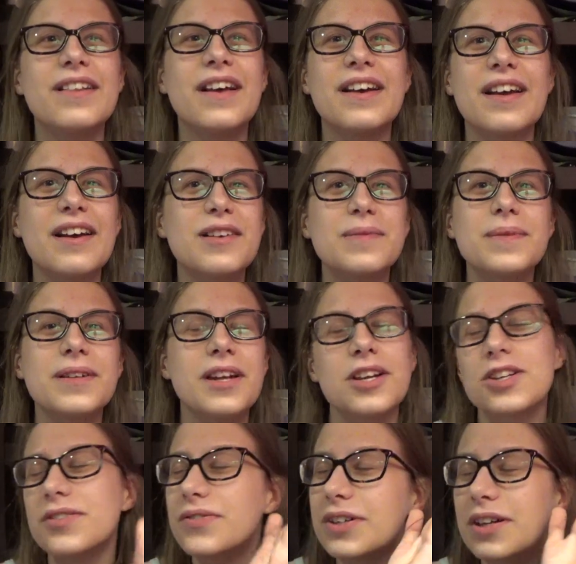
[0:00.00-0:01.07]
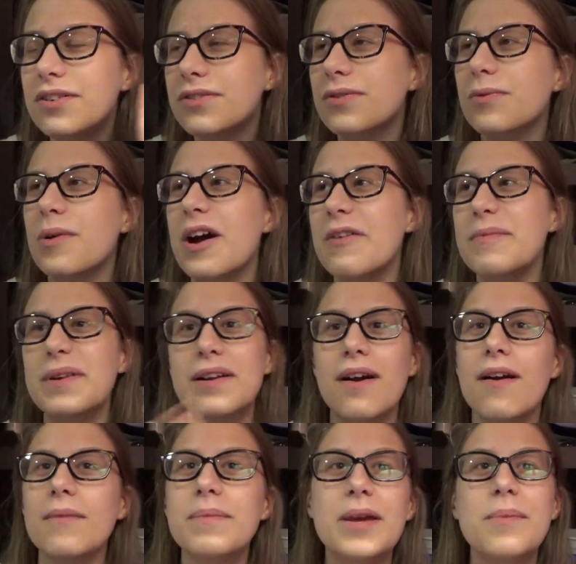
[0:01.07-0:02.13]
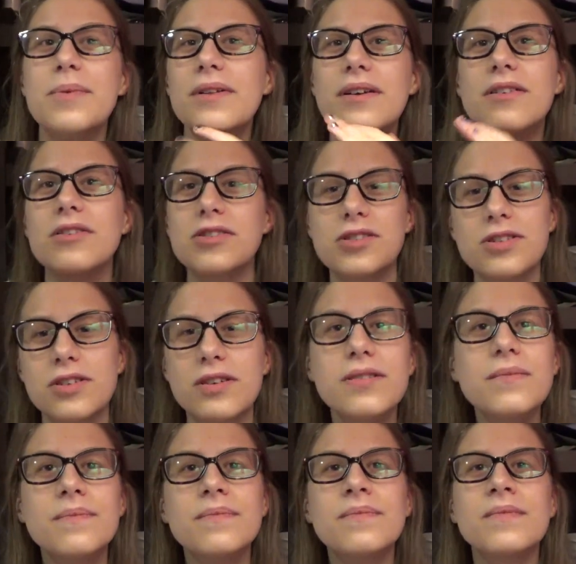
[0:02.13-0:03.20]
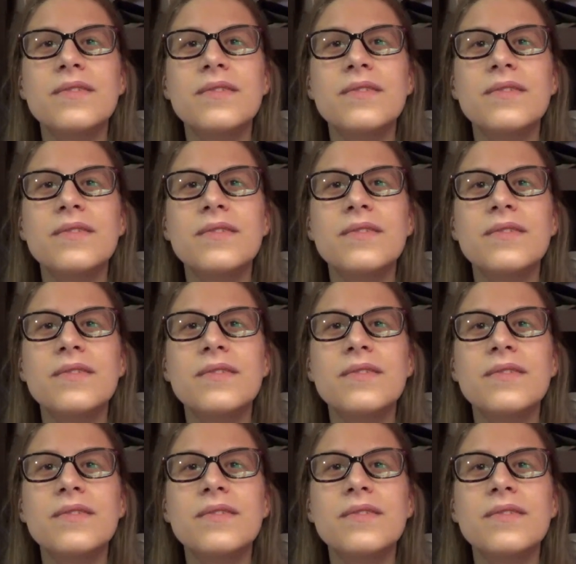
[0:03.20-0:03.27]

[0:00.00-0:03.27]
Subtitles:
like explanation videos for why I've been gone, people understood.